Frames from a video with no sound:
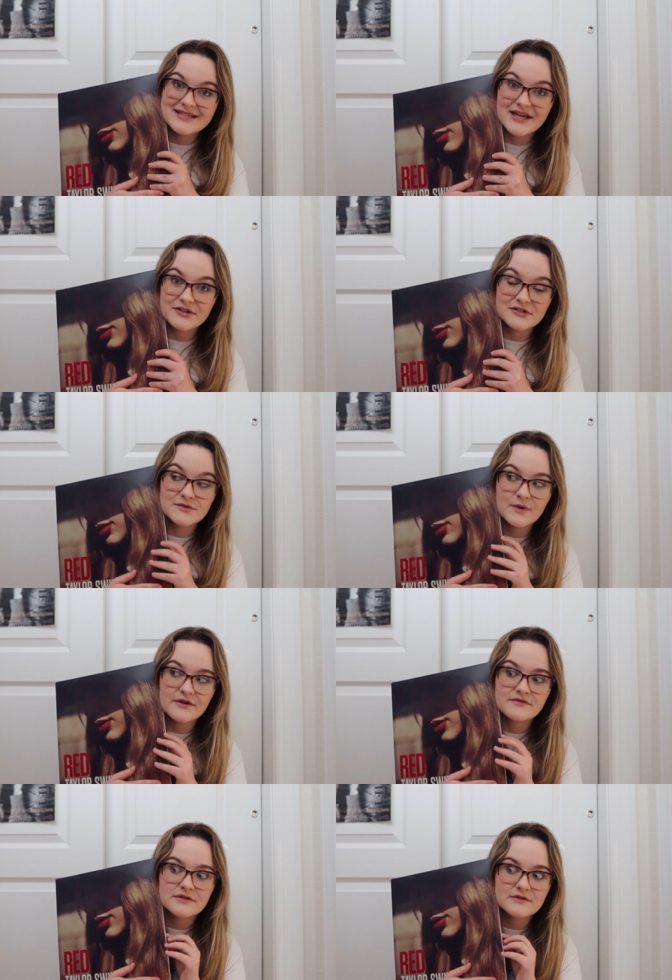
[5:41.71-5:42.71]
Taylor
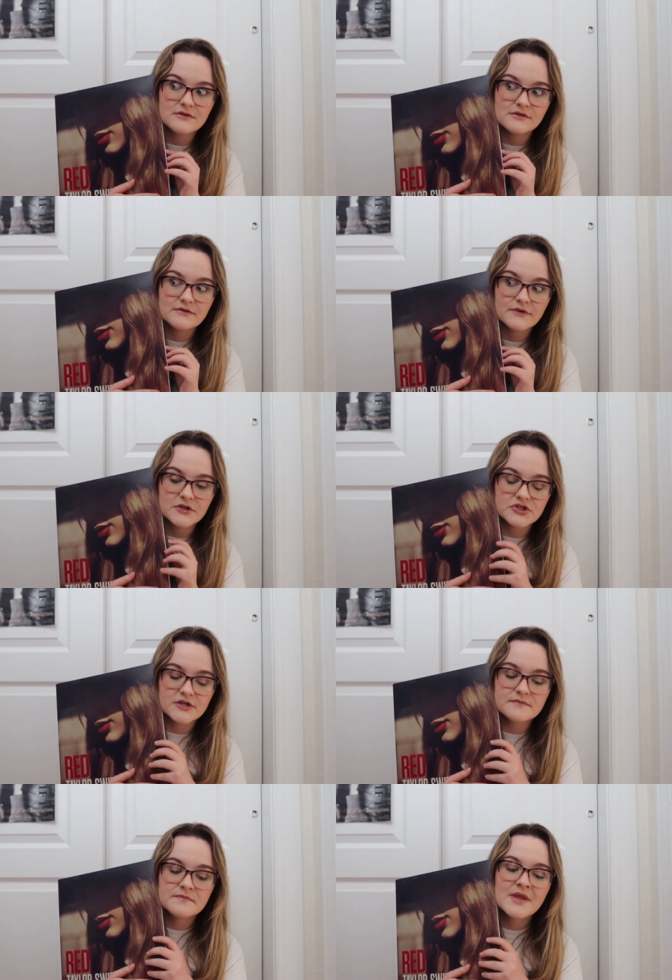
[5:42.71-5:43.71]
Swift stolen
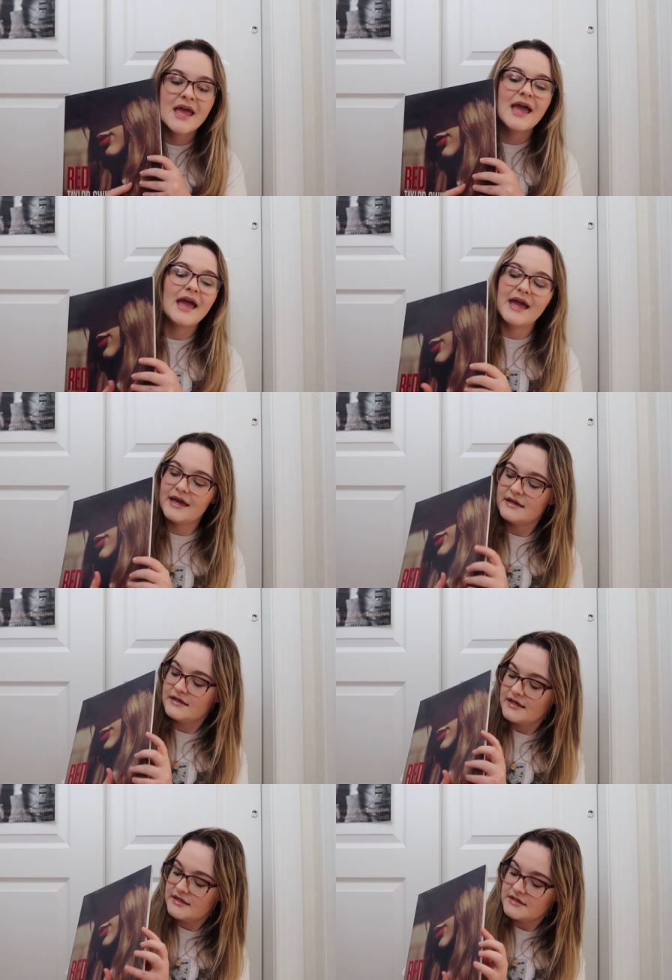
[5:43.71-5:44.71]
version, and
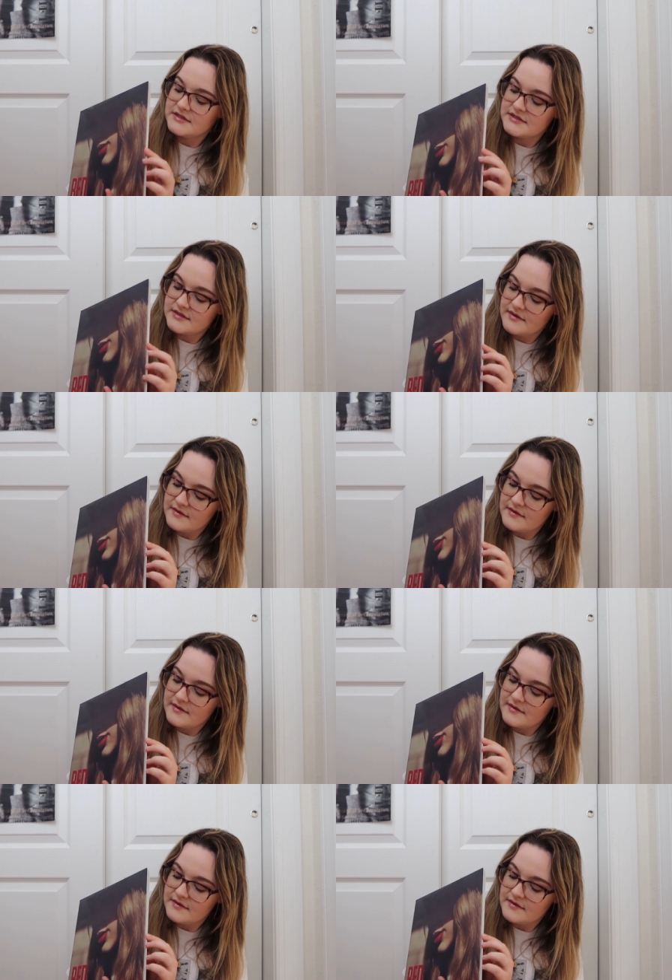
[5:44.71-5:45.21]
it is